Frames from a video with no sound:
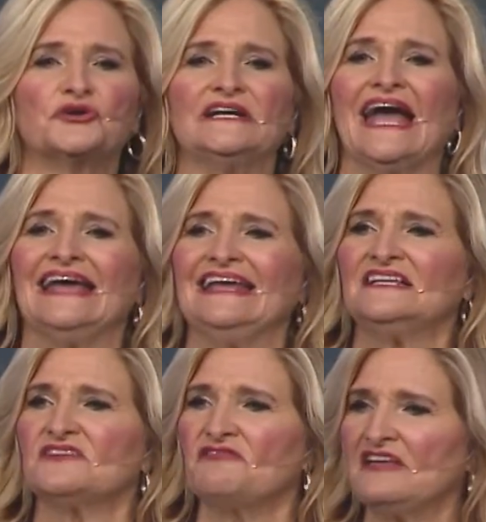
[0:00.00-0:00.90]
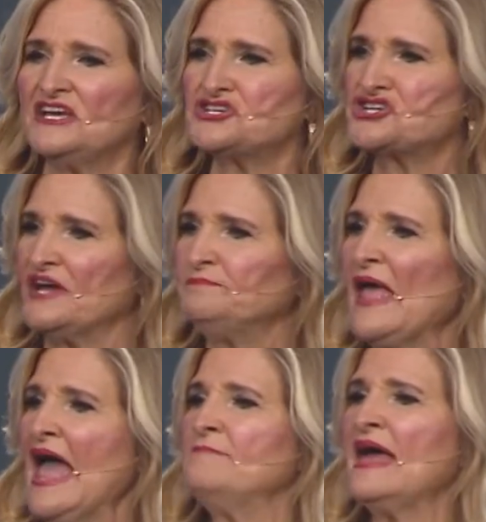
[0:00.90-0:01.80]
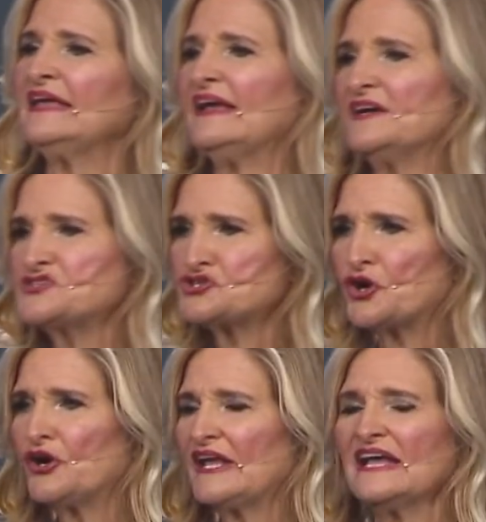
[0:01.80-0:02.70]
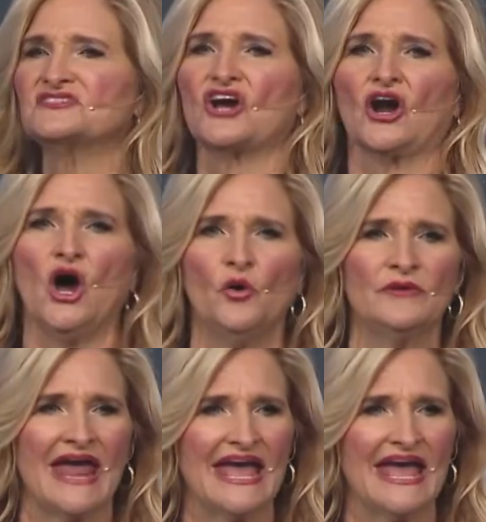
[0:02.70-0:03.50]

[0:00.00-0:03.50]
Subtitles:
creating division and making us turn against our own